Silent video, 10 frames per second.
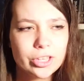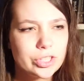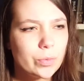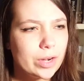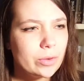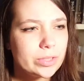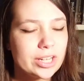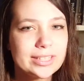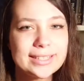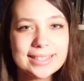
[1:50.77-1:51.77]
so when it was
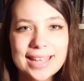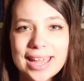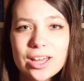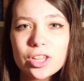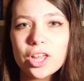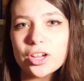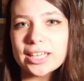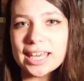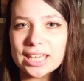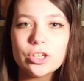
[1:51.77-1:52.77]
on sale
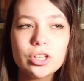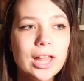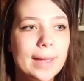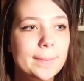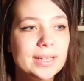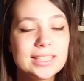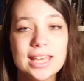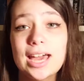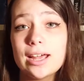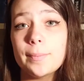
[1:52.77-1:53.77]
on Kindle, I picked
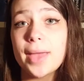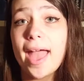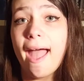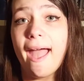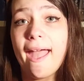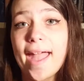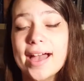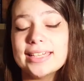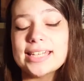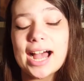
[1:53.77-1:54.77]
that up
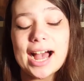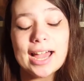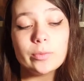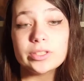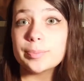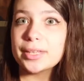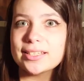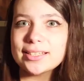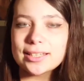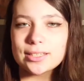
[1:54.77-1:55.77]
and I was
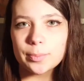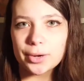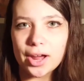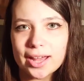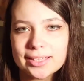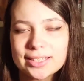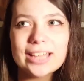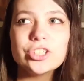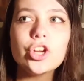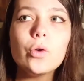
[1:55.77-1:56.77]
pleasantly surprised.
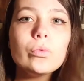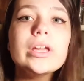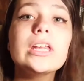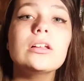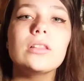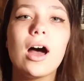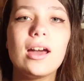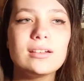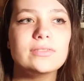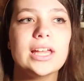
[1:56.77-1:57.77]
I don't read a
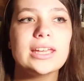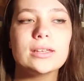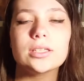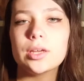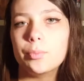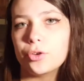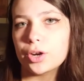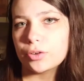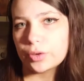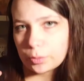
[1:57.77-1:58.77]
lot of like
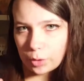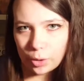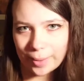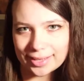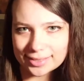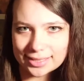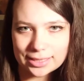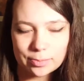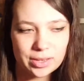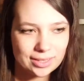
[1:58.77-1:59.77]
contemporary
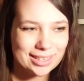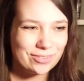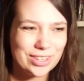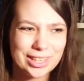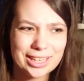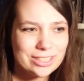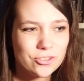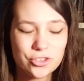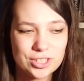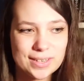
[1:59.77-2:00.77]
romances because I feel like it's
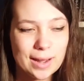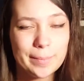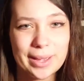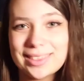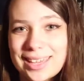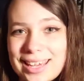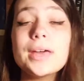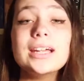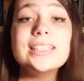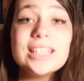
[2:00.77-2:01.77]
just not my thing,
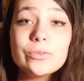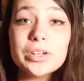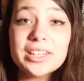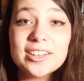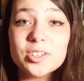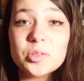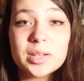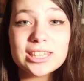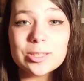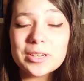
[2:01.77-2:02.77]
but I did really
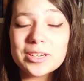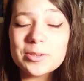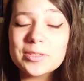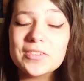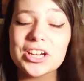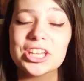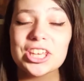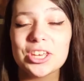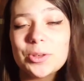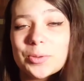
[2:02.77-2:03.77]
enjoy one. It was very
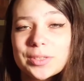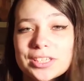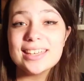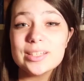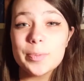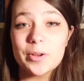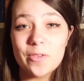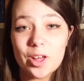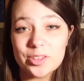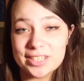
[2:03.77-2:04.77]
cute. This book
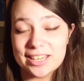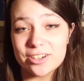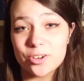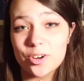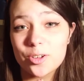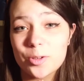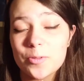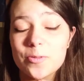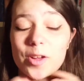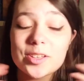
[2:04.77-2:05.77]
follows a young girl
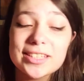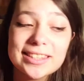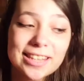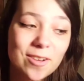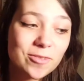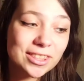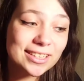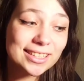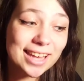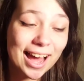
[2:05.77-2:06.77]
who falls in love with
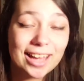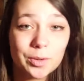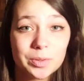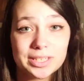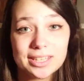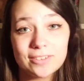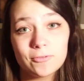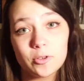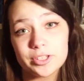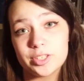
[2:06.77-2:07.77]
this guy who is then
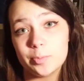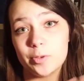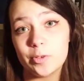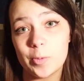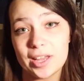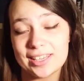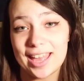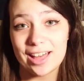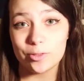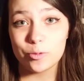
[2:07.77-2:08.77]
forced to move away to
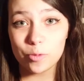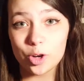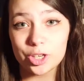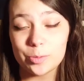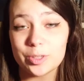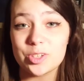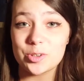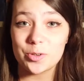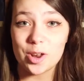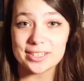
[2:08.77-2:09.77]
California, which is
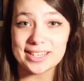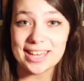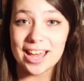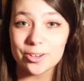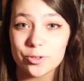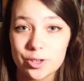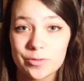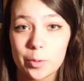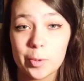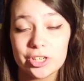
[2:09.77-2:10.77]
across the country
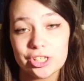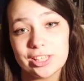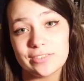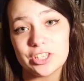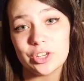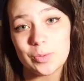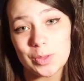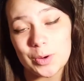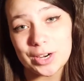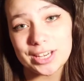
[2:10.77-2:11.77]
from where she lives in New
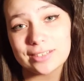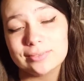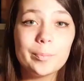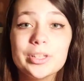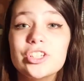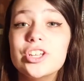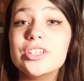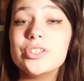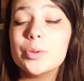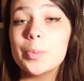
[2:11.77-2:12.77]
York. But she
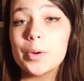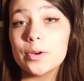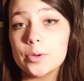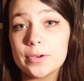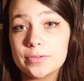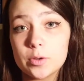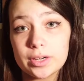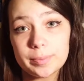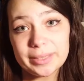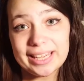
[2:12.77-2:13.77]
is too poor to
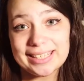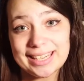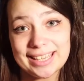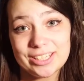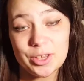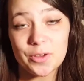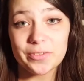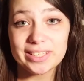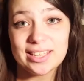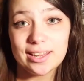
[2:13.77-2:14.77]
afford a plane ticket to go
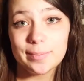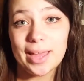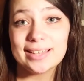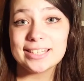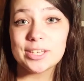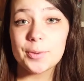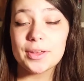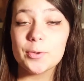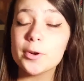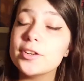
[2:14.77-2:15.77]
visit him, and so
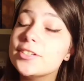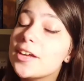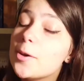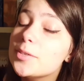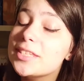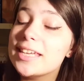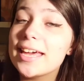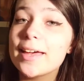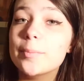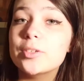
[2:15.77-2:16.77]
in order to go see
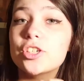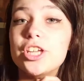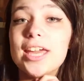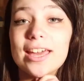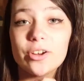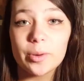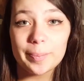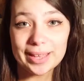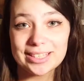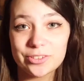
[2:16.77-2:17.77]
him, she and her
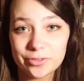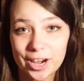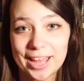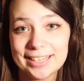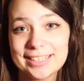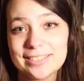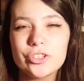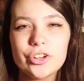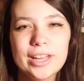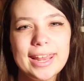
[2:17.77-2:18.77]
best friend
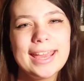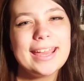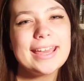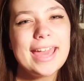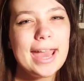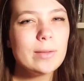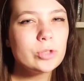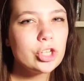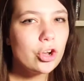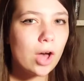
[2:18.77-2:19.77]
enter in a game
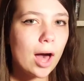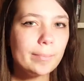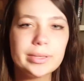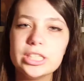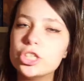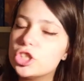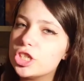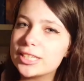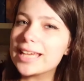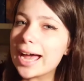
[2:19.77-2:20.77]
show
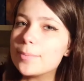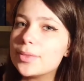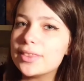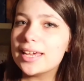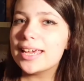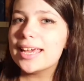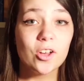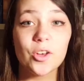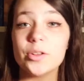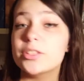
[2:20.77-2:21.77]
competition type thing
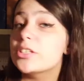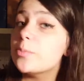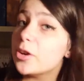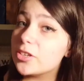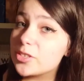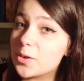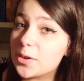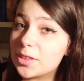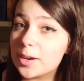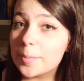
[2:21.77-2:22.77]
called The Smartest
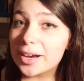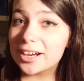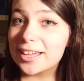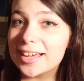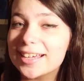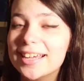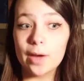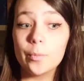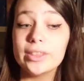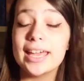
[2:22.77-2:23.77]
Girl in America,
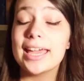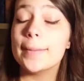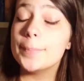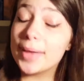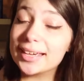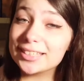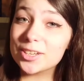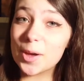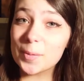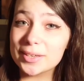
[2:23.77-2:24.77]
and when they get picked to
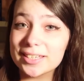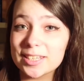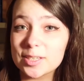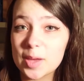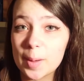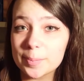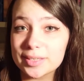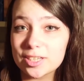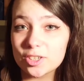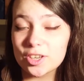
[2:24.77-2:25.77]
go into this
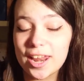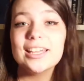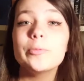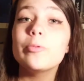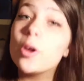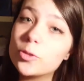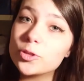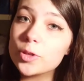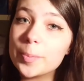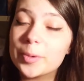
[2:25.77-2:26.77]
competition, they road
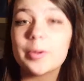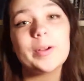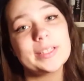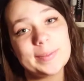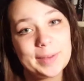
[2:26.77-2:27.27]
trip across